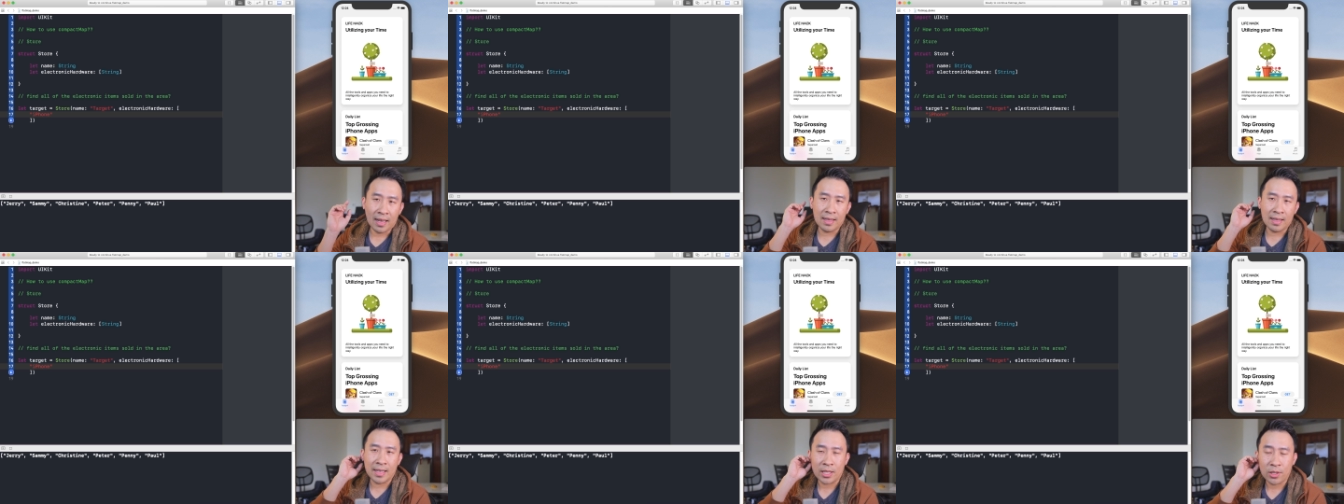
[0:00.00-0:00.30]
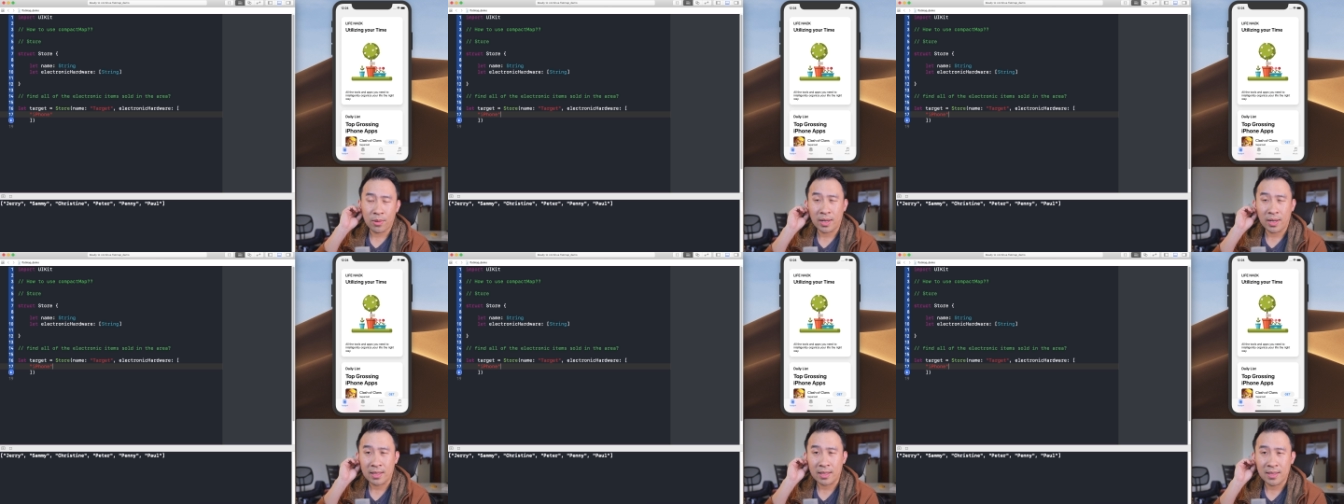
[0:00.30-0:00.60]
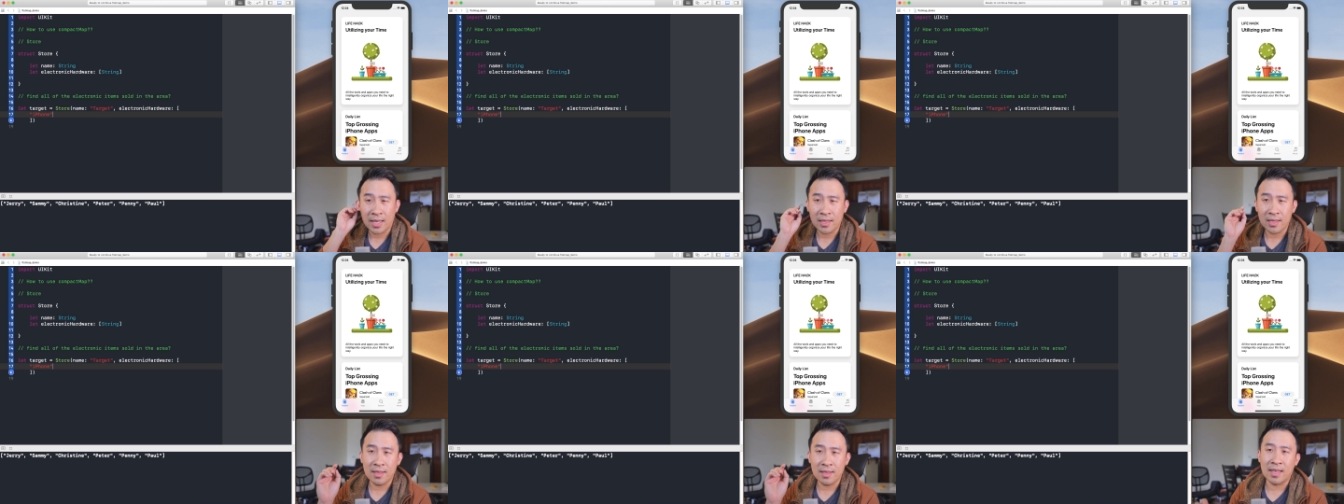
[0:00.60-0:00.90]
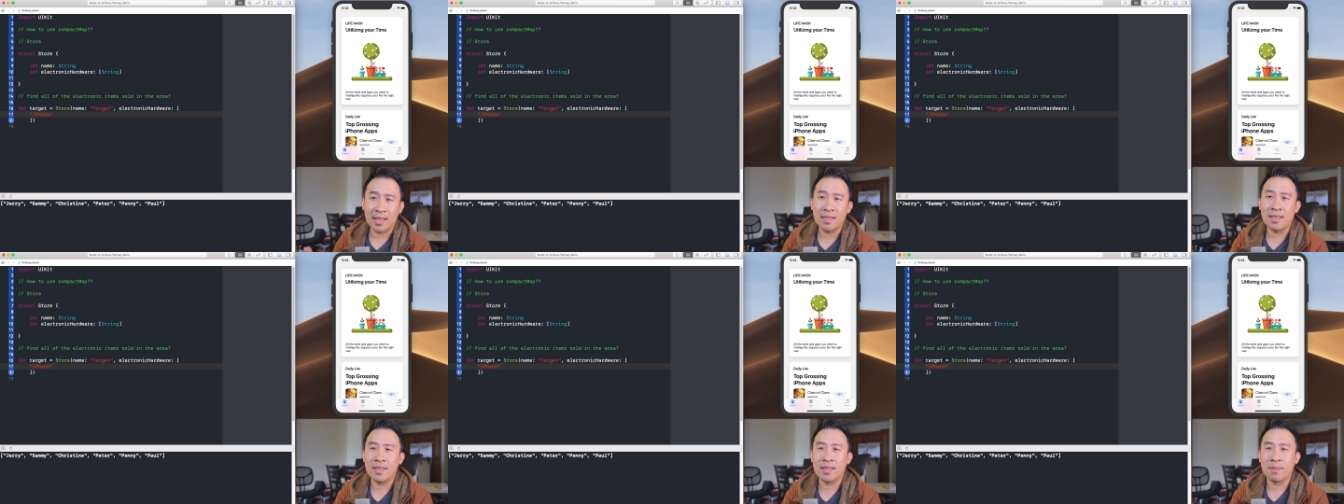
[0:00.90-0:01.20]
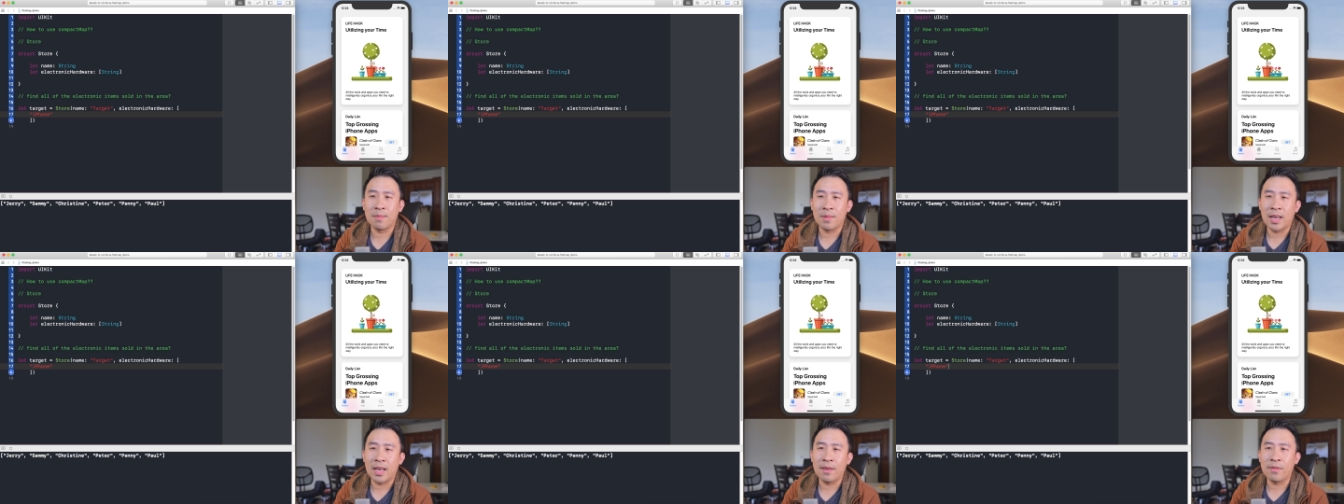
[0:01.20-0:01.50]
electronics section, I see
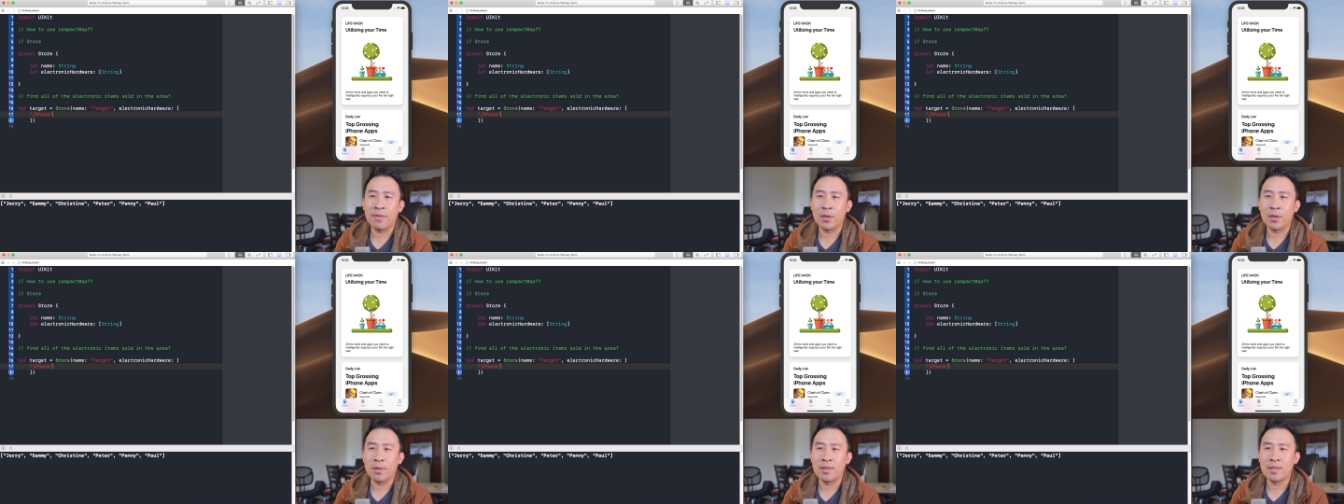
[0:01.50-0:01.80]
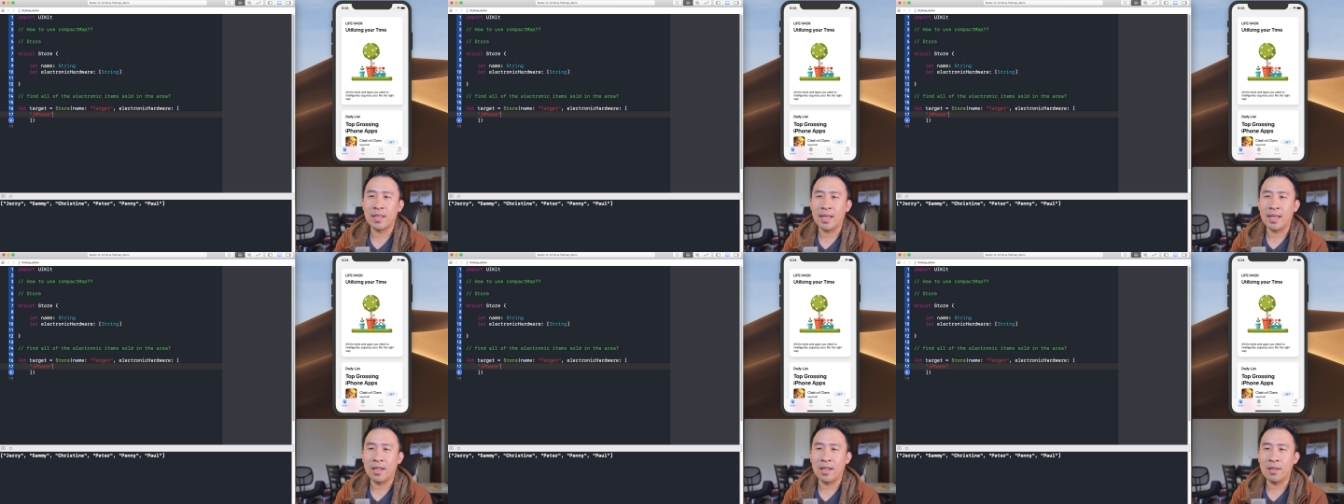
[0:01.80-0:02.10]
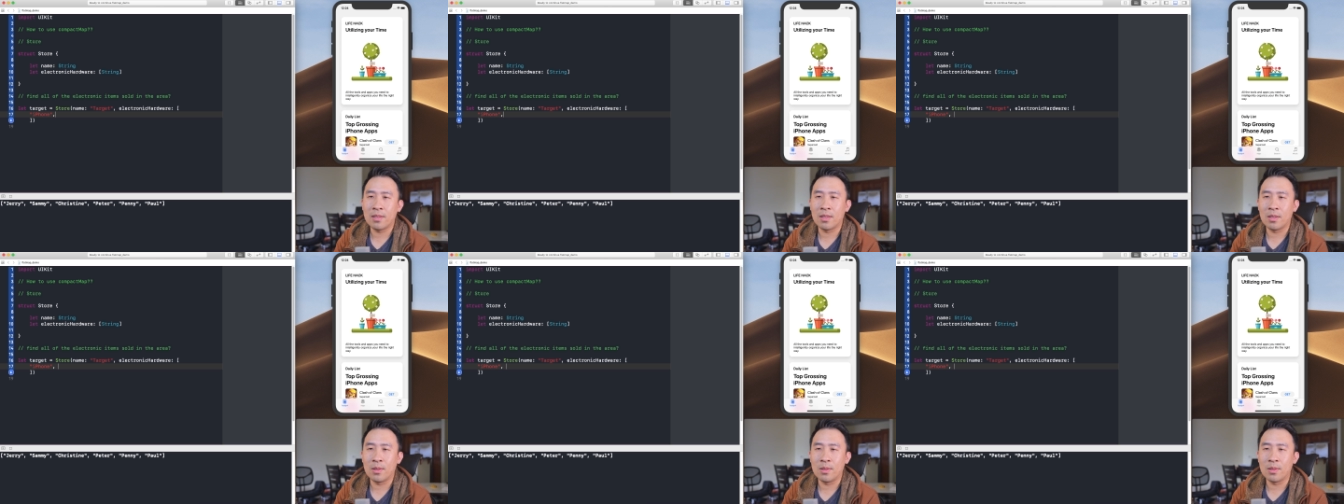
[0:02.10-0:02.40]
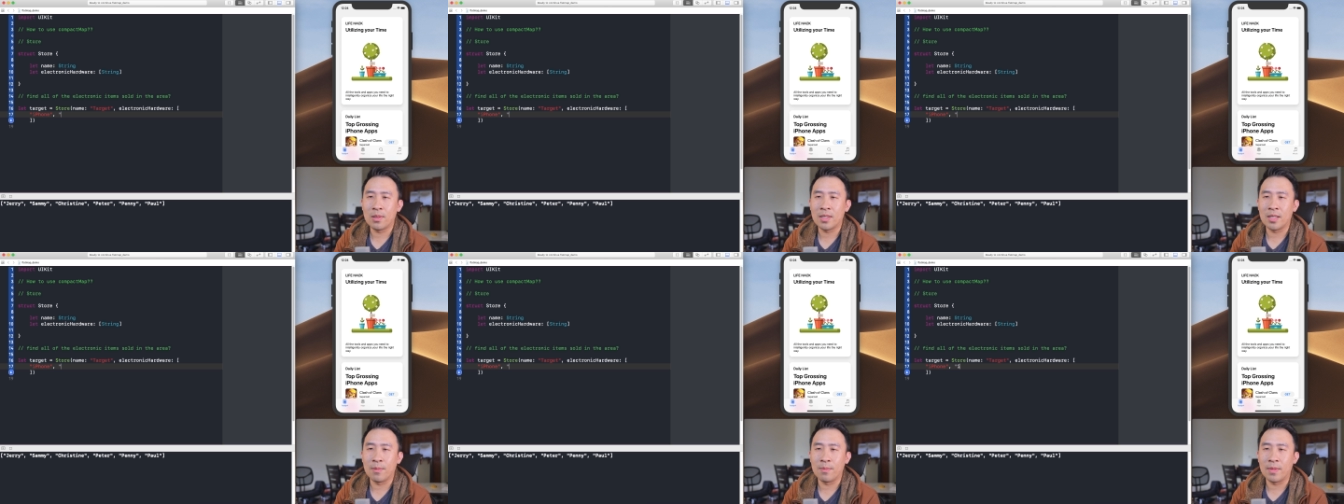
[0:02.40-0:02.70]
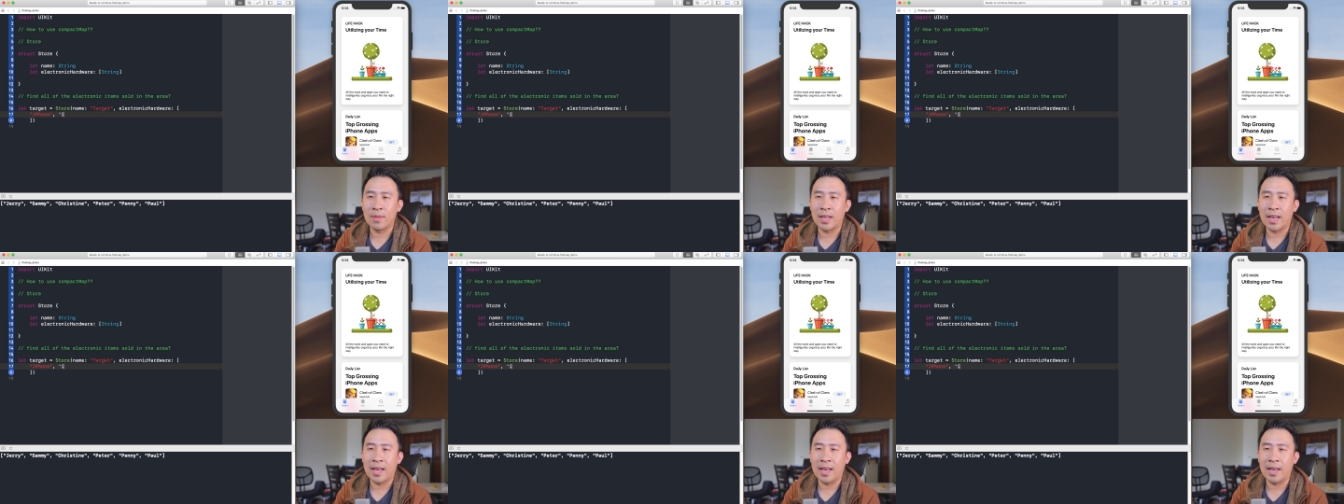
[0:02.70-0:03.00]
some iPhones and also some